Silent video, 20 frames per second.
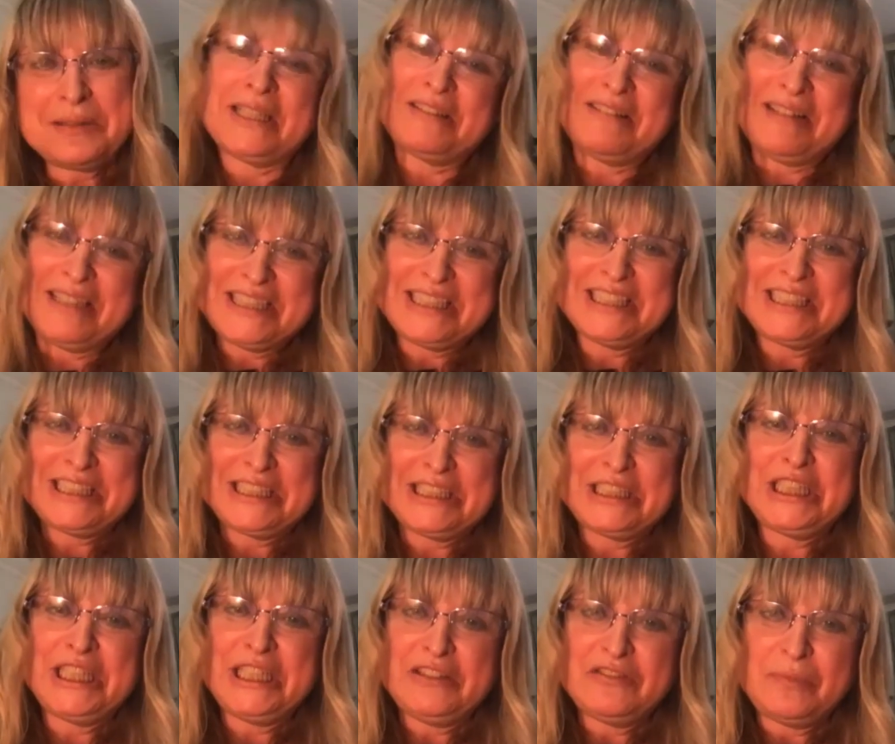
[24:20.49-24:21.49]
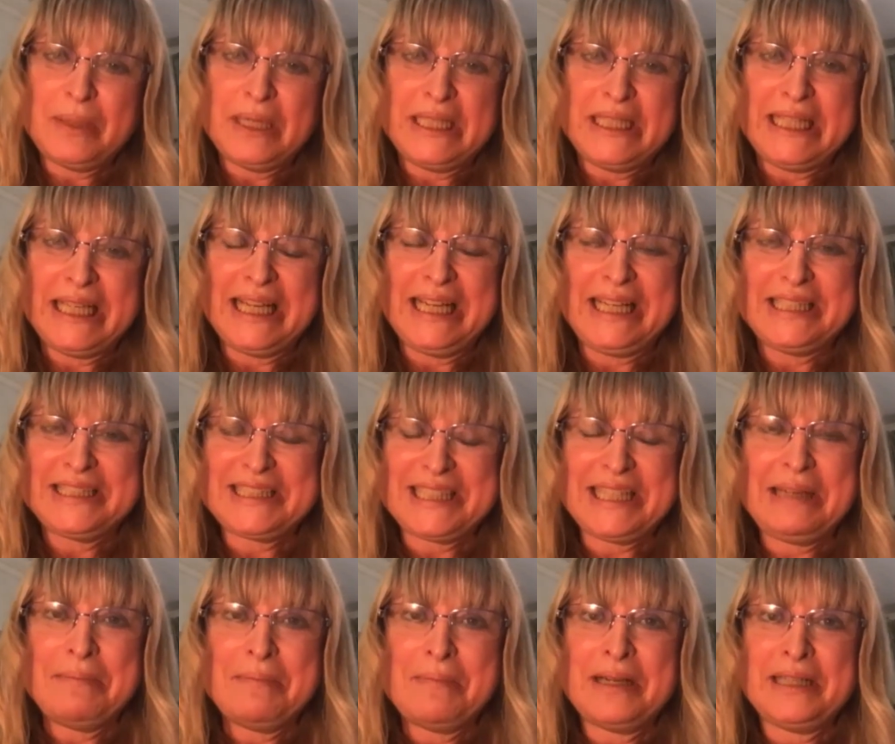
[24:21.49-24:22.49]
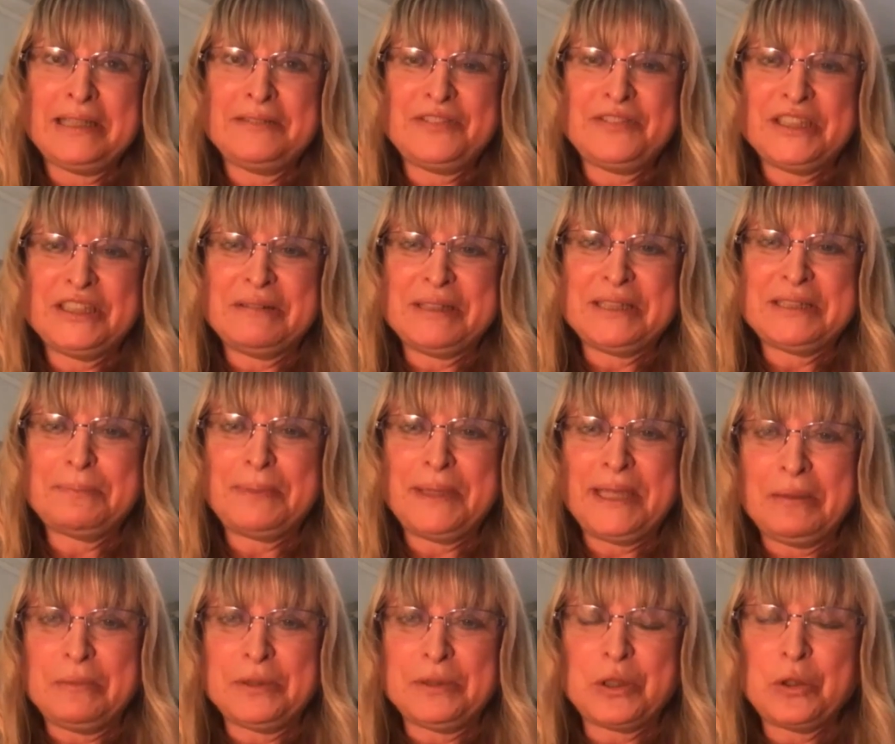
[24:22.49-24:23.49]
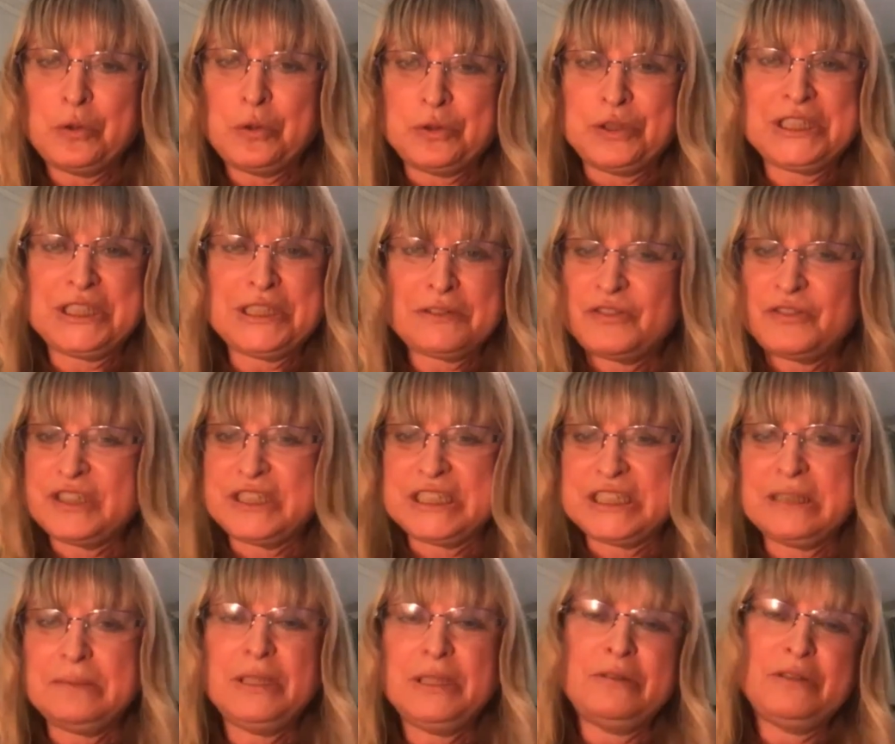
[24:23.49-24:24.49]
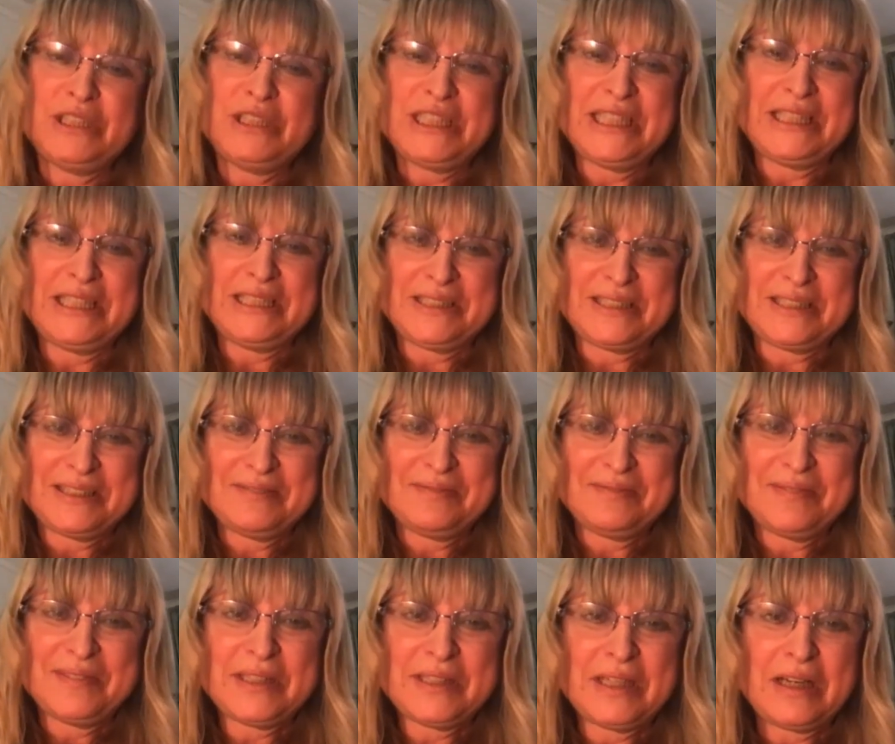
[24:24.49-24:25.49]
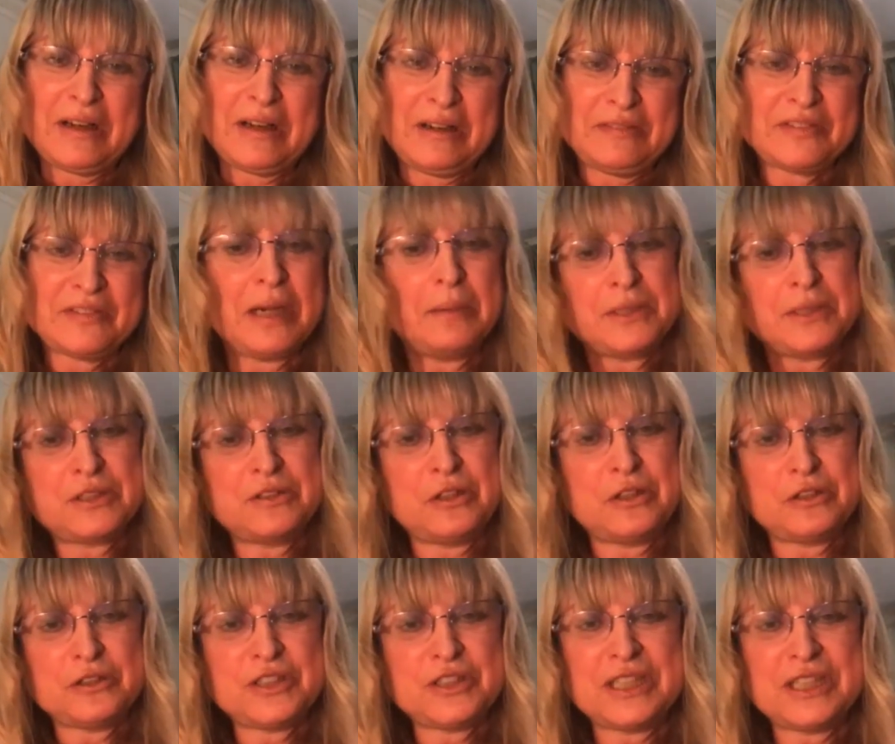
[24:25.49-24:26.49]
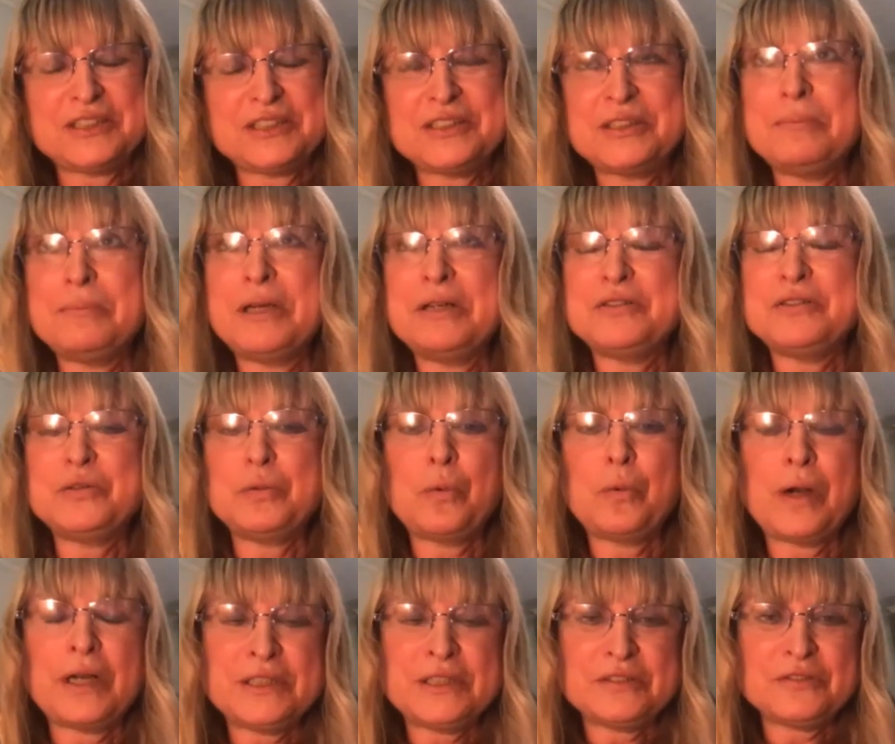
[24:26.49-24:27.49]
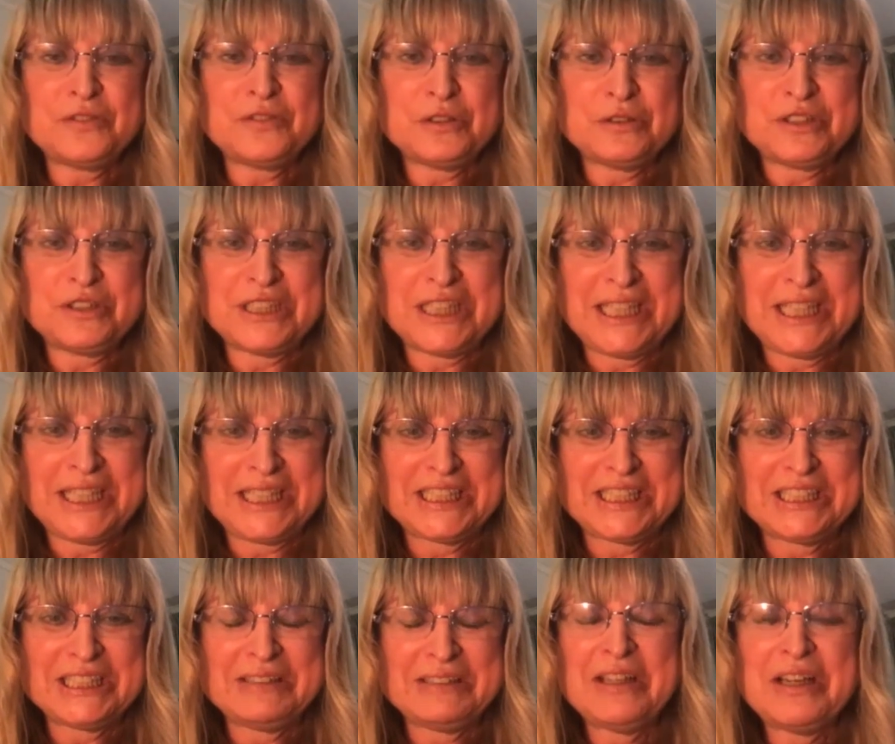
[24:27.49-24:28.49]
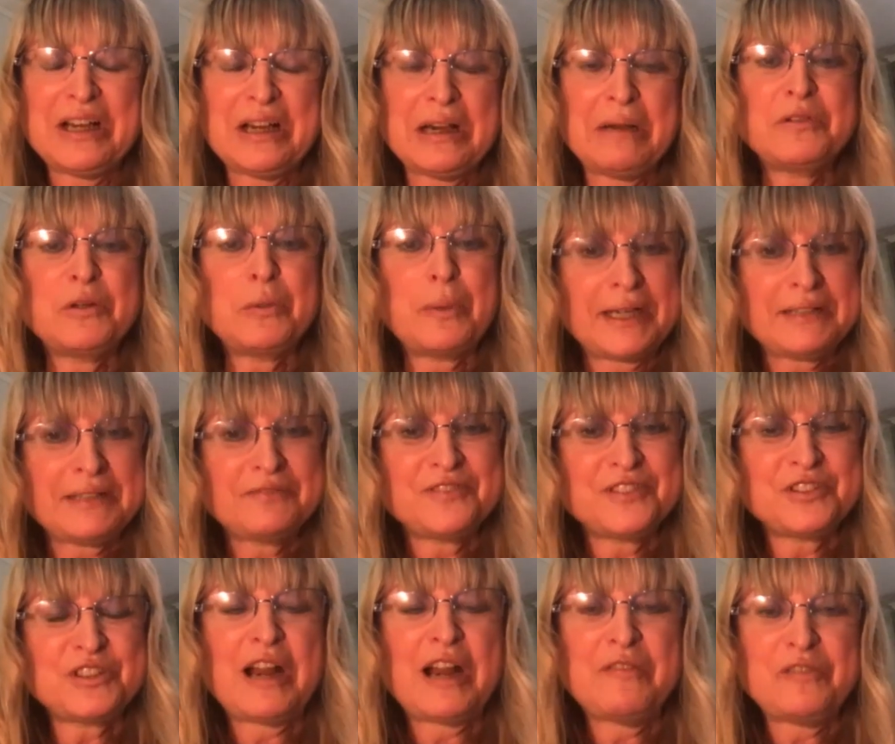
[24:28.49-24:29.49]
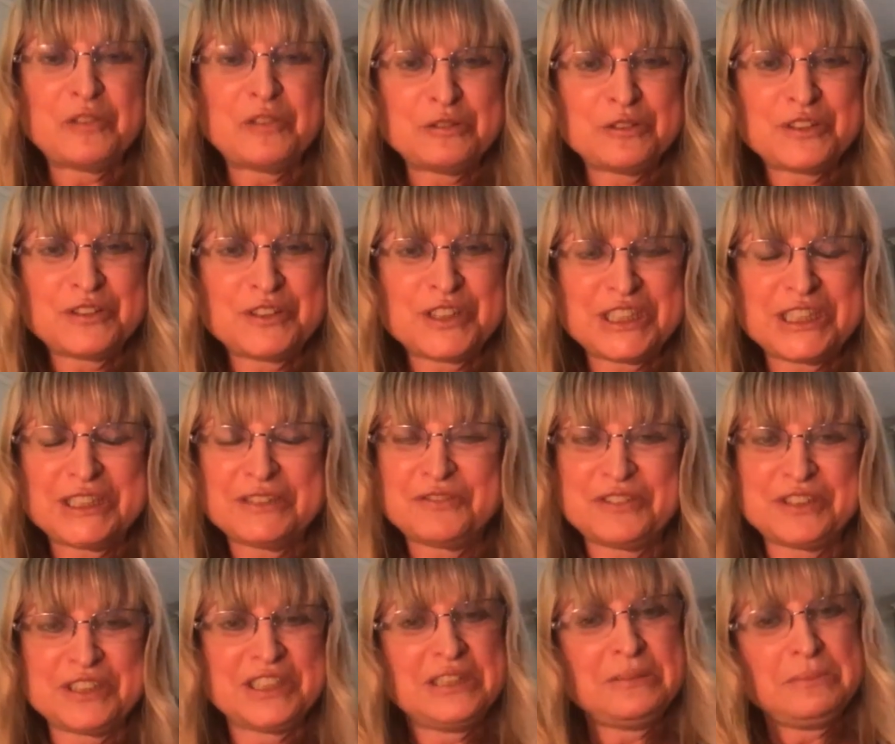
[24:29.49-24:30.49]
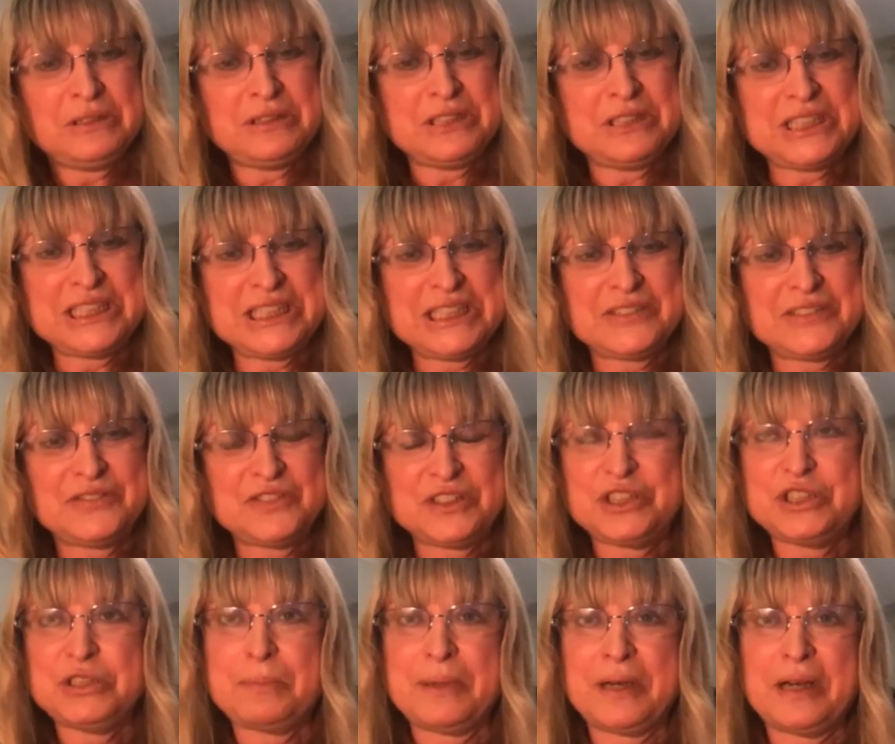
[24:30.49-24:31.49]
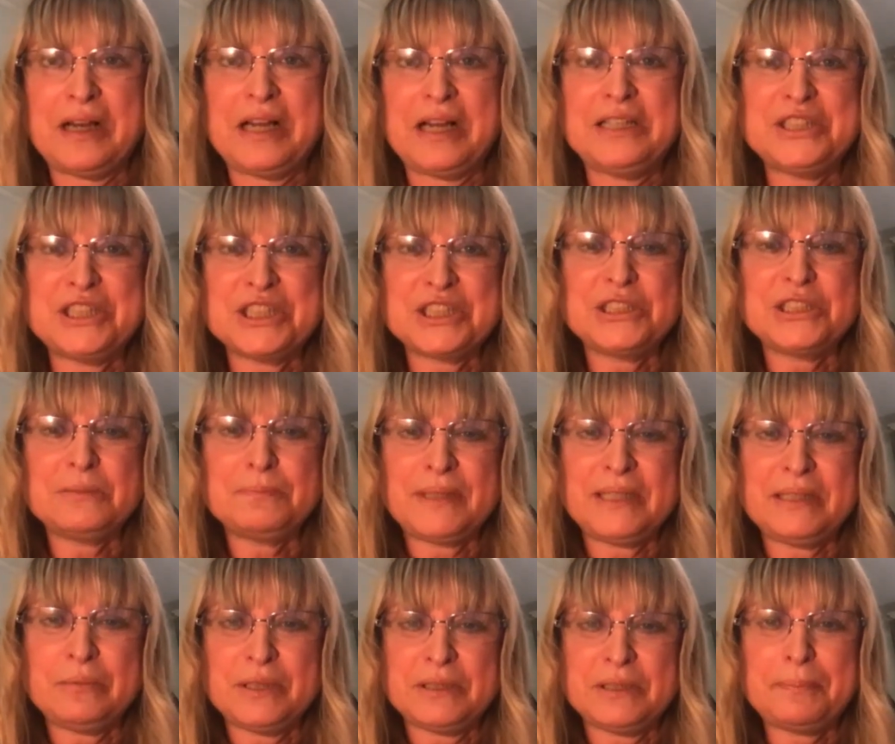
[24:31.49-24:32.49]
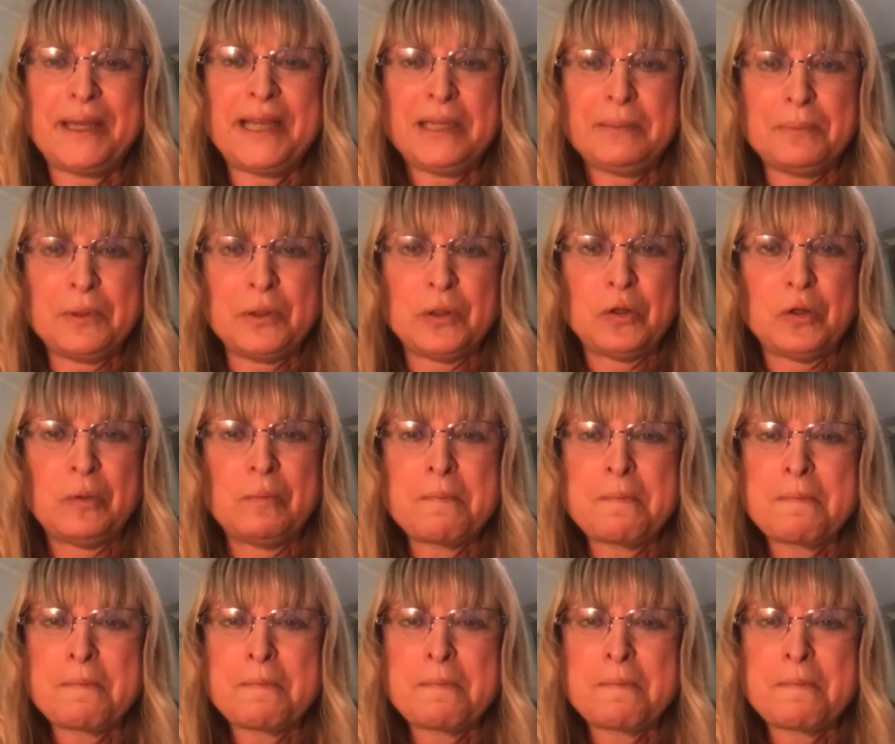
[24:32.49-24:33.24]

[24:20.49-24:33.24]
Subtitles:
greatest achievement is, in my view, is being with all the different communities that I've come across. It's the most wonderful thing I'm quite travelled to different communities for Shabbat, and just to be with people,